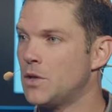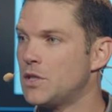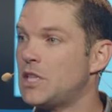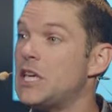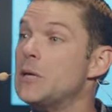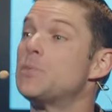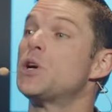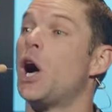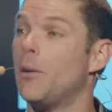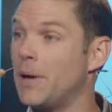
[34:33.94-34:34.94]
Keep
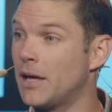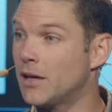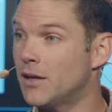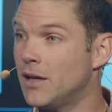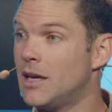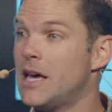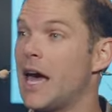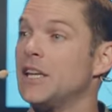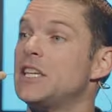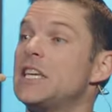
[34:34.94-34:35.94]
coming
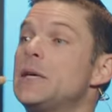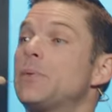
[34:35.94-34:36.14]
and keep